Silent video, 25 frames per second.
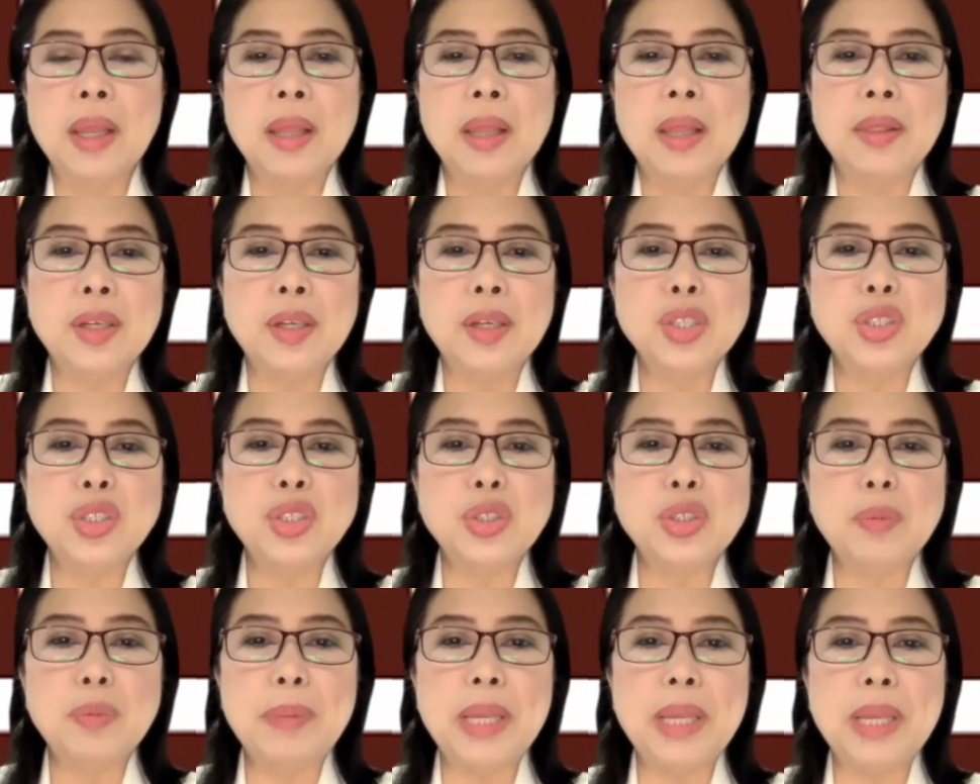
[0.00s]
there
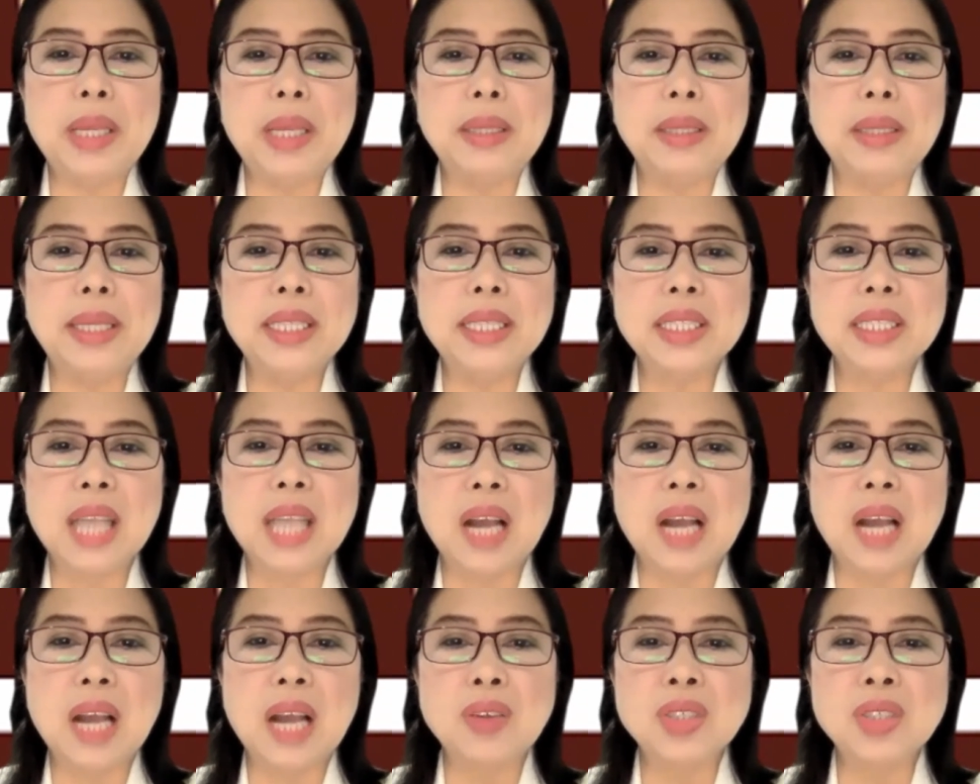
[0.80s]
should be
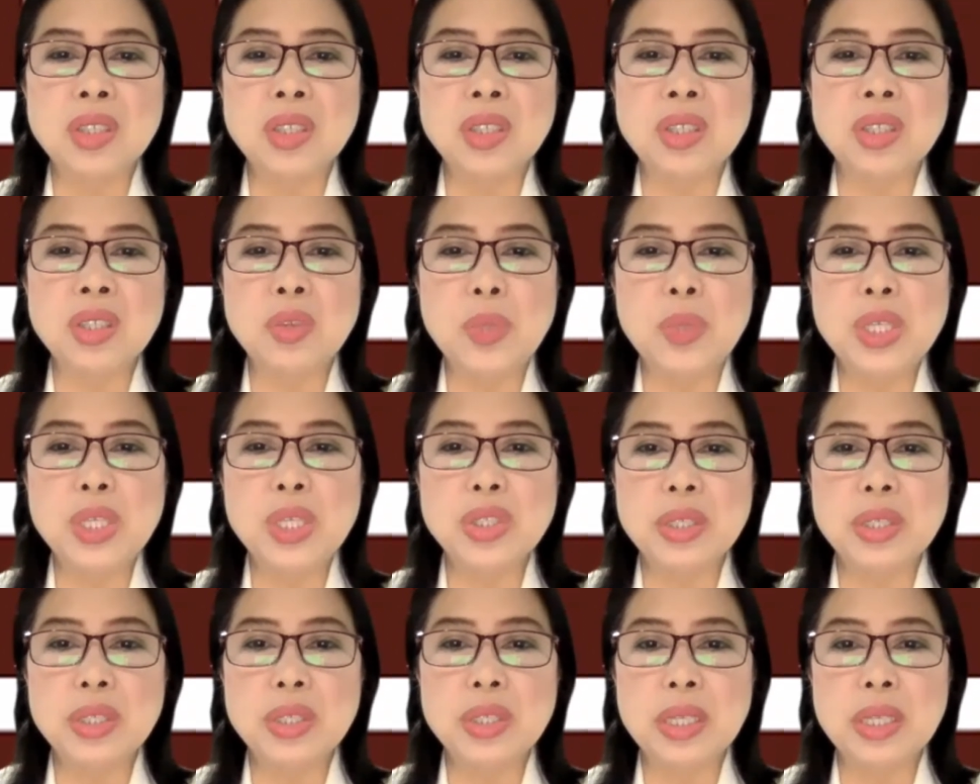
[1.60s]
discounts on
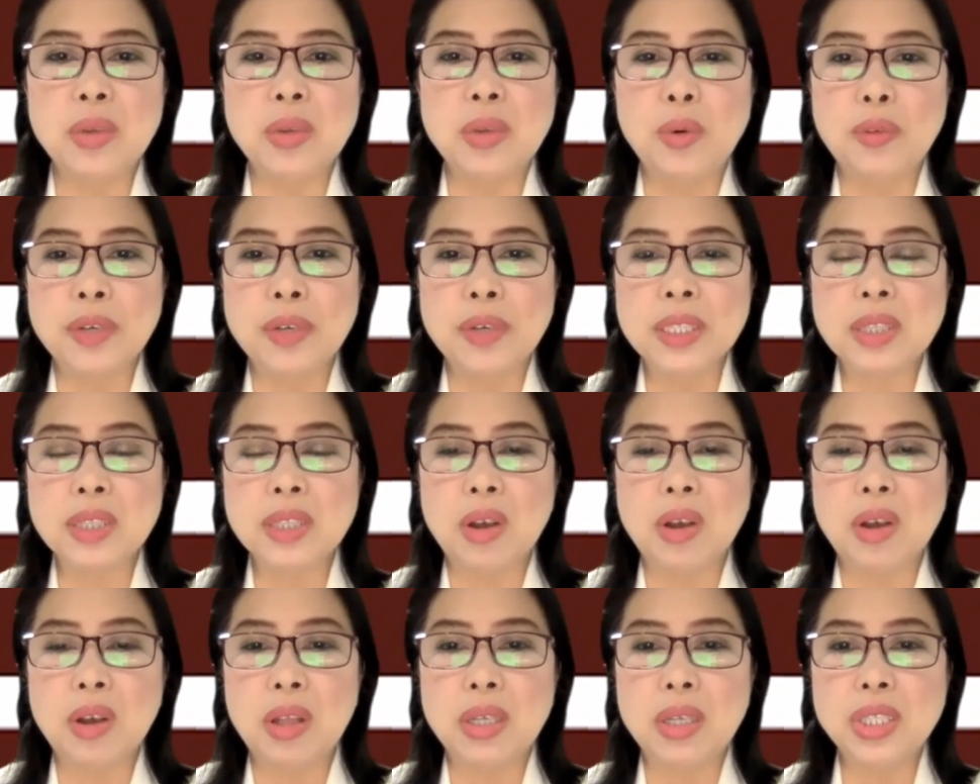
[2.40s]
tuition and offer
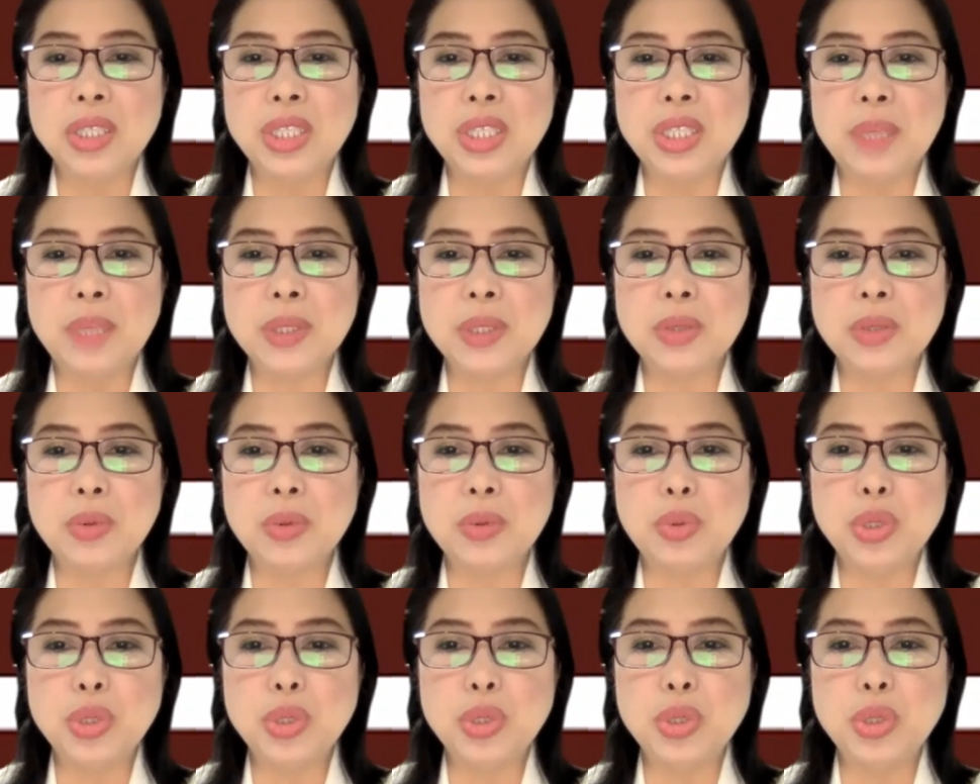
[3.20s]
scholarships to
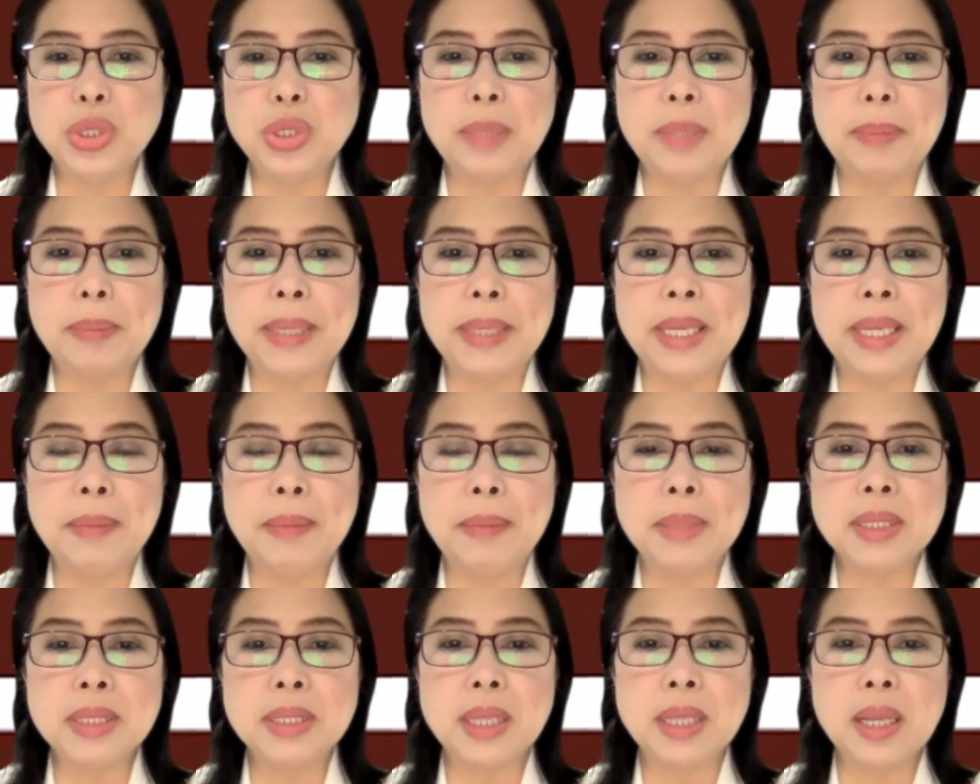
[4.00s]
cushion the
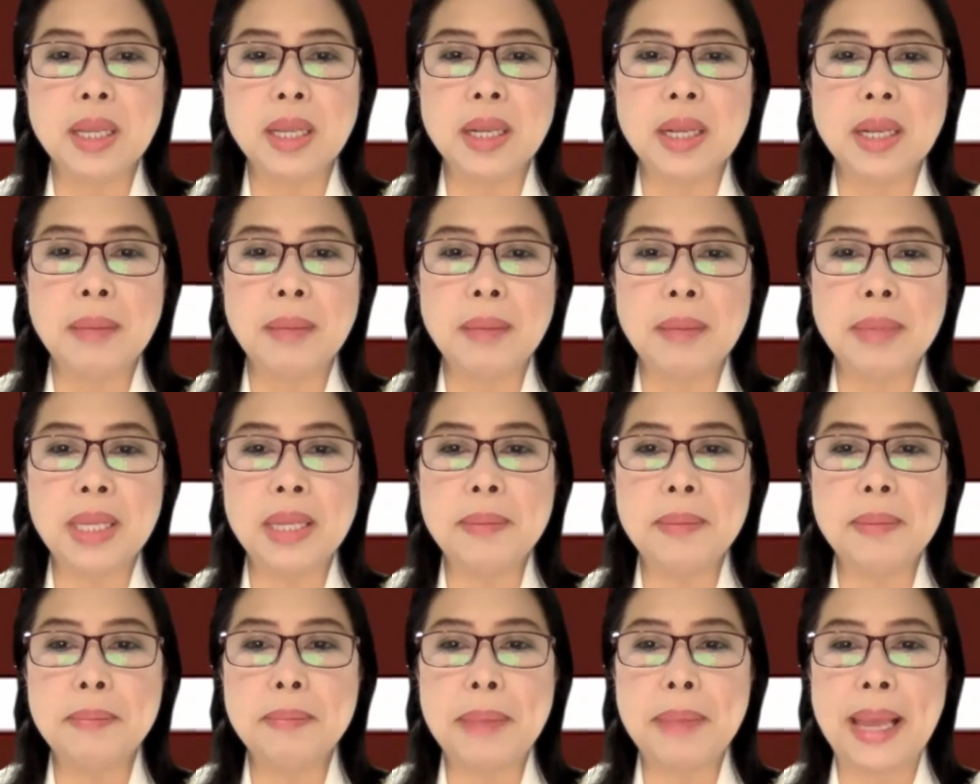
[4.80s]
pandemic's economic
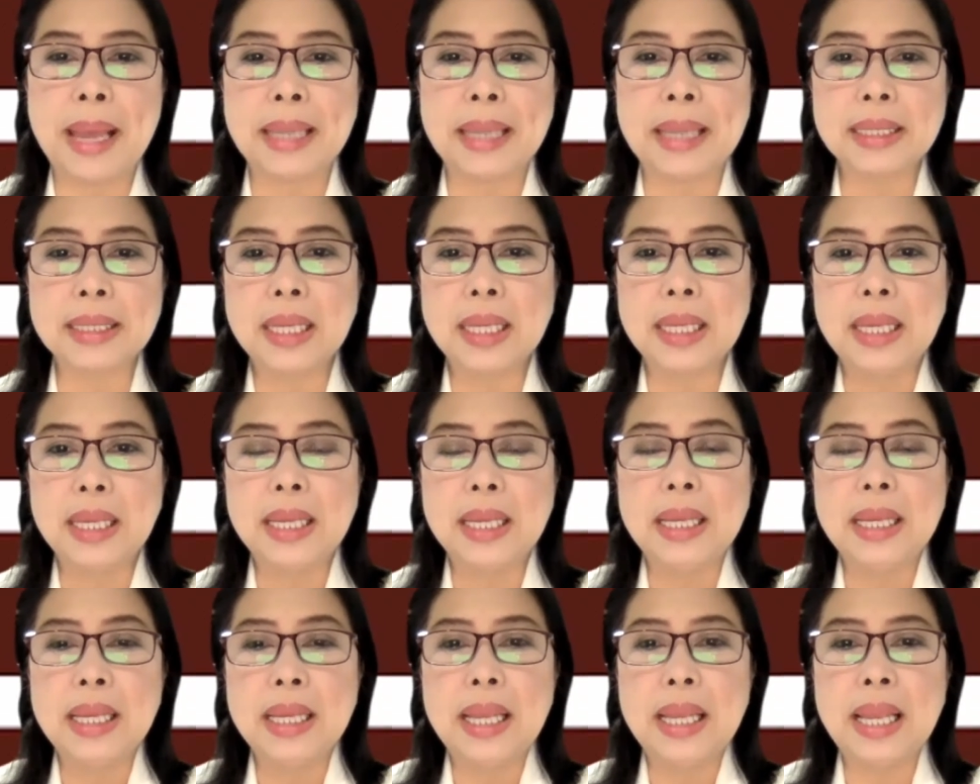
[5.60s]
impact
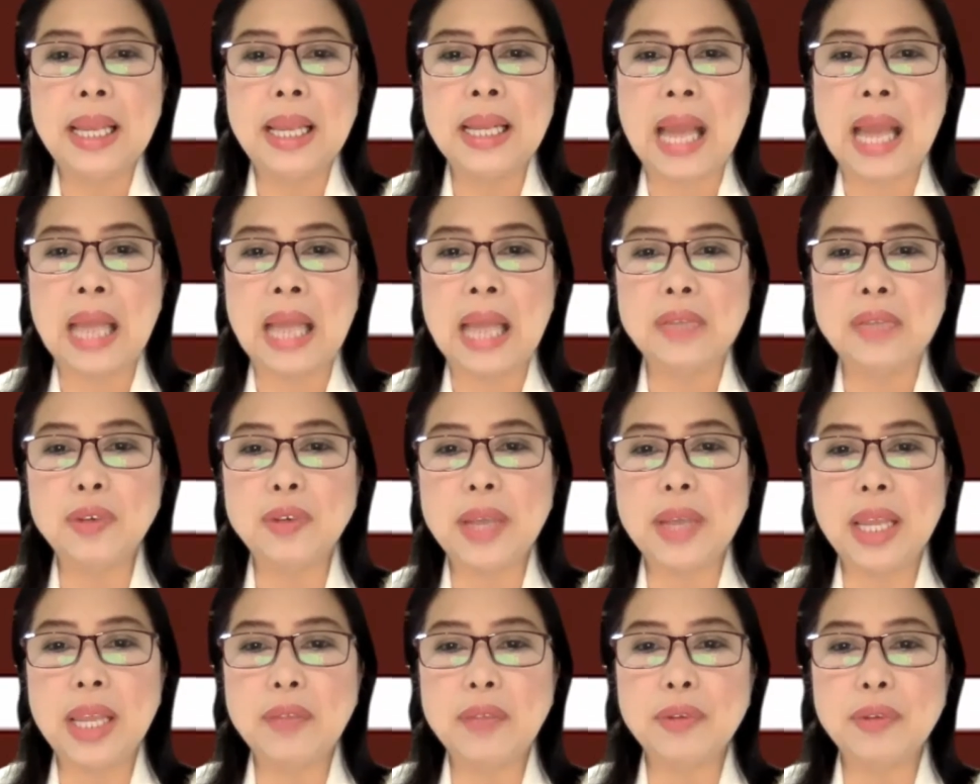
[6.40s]
and
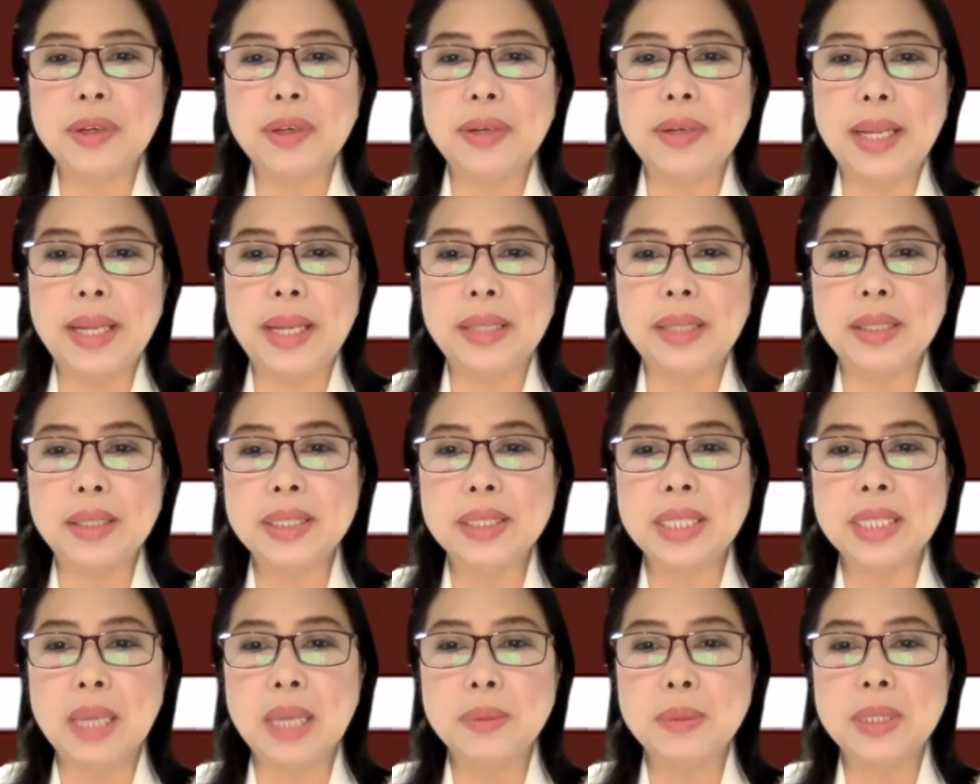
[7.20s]
advocate for greater
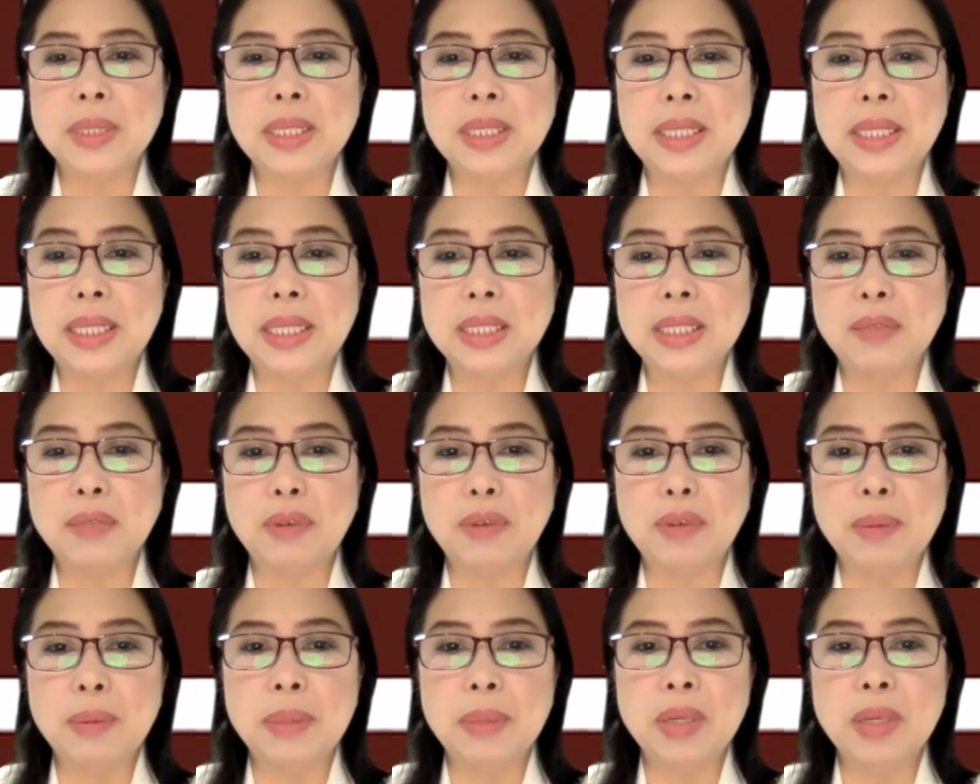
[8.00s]
subsidies
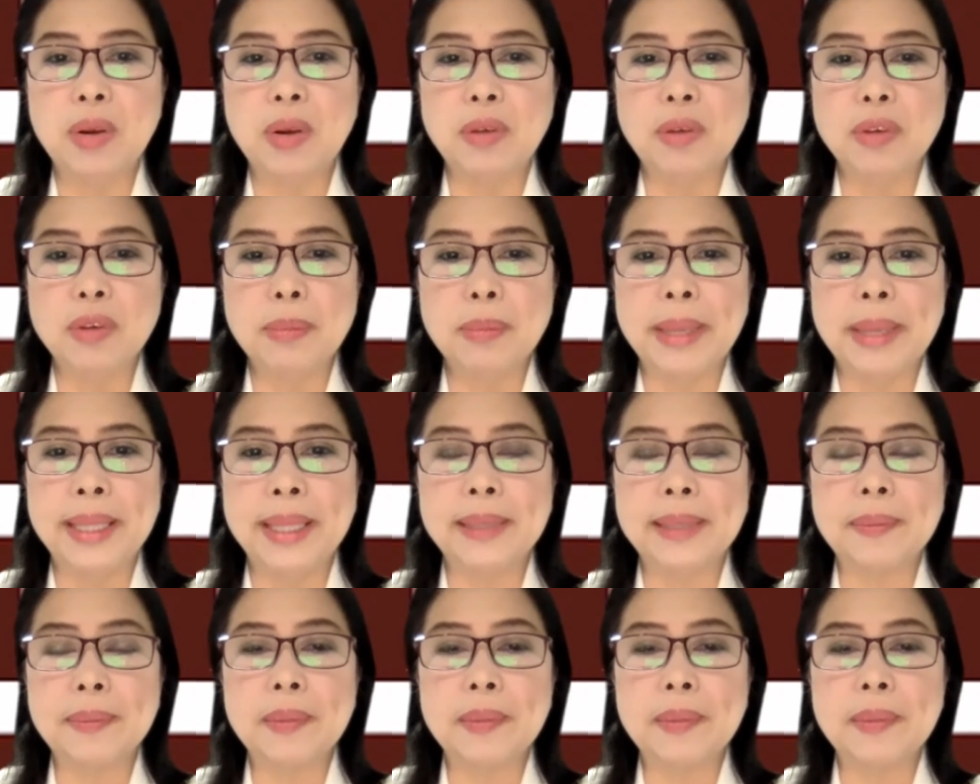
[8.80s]
from the government.